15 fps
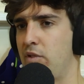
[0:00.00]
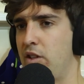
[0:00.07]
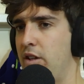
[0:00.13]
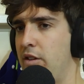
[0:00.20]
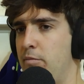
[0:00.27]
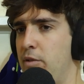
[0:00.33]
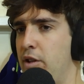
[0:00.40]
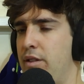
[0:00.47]

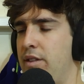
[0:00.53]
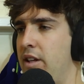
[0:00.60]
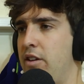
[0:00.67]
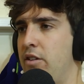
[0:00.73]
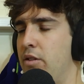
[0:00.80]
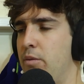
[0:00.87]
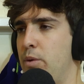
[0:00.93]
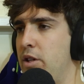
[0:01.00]
you think
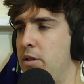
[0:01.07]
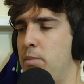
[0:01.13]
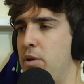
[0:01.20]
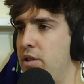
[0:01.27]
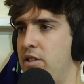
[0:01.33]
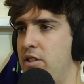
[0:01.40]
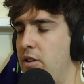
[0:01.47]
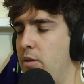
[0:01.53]
you're the worst
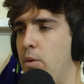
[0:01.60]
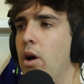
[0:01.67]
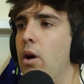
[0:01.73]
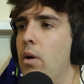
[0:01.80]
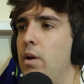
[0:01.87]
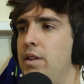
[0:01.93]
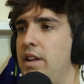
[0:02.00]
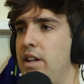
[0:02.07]
person in the
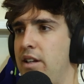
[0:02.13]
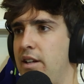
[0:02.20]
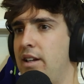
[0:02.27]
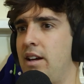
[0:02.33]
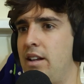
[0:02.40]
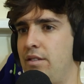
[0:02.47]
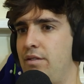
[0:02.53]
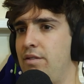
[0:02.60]
world, and then you
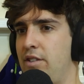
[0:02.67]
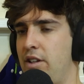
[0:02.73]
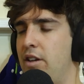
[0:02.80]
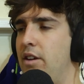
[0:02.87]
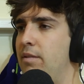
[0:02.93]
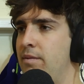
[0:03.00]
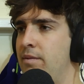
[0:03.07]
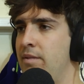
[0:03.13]
kind of
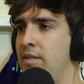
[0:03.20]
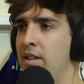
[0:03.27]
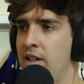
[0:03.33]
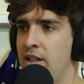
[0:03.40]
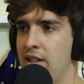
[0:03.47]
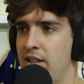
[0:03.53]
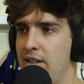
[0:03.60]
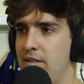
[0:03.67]

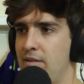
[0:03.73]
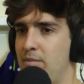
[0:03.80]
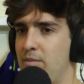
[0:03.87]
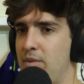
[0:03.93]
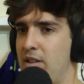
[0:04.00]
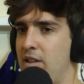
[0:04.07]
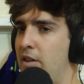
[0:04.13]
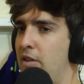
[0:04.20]

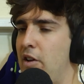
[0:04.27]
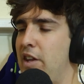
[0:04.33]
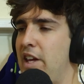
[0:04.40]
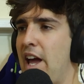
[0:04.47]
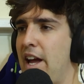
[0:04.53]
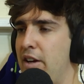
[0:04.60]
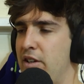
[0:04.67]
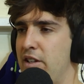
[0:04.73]
are only
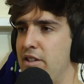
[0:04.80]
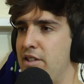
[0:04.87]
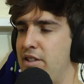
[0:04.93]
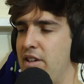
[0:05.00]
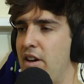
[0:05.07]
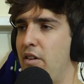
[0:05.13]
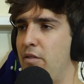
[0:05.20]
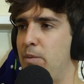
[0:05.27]
angry at
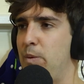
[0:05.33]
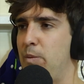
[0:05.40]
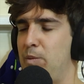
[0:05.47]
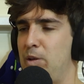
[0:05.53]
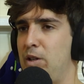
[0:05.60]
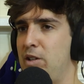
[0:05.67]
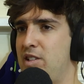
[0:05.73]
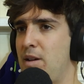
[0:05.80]
yourself. But
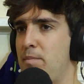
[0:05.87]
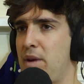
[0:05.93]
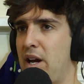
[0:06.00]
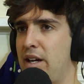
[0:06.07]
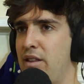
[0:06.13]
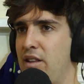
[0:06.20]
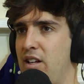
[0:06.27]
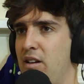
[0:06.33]
when you step
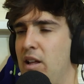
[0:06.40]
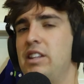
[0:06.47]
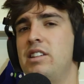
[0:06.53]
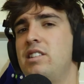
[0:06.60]
back and think, like,